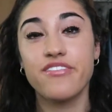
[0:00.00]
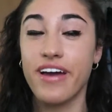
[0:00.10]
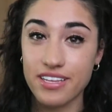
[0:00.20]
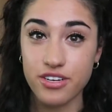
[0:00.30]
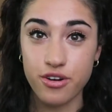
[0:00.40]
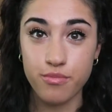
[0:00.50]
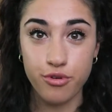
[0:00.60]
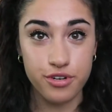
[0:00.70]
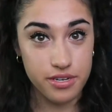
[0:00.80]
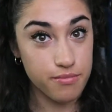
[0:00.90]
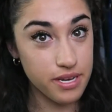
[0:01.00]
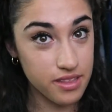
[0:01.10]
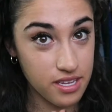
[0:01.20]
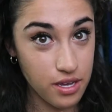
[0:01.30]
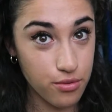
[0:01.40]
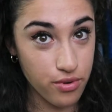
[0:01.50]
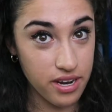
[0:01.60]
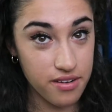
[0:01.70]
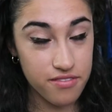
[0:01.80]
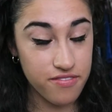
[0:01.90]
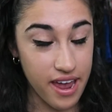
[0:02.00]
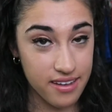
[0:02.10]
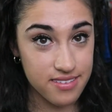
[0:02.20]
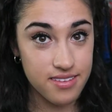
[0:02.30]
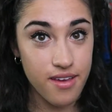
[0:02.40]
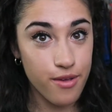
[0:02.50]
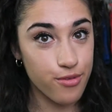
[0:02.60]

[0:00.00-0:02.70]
Fats are important, but the right fats.